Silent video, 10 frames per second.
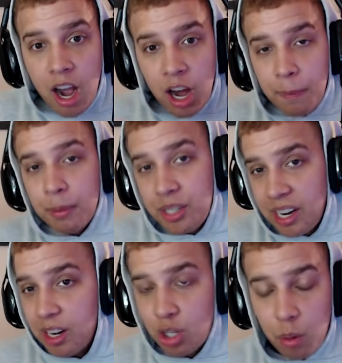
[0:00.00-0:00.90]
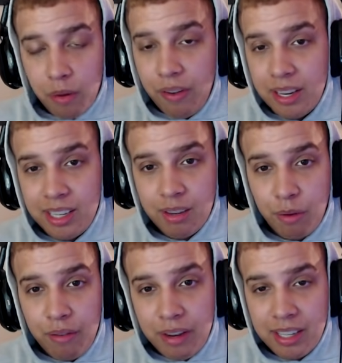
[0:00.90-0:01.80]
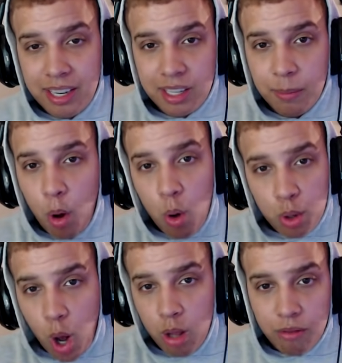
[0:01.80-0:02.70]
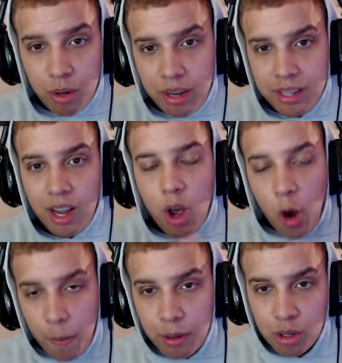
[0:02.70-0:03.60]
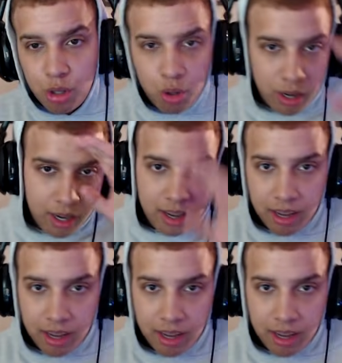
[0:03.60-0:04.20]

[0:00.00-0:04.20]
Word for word: 100% going to start revisiting, revisiting some old Call of Duties. Hope you guys enjoy.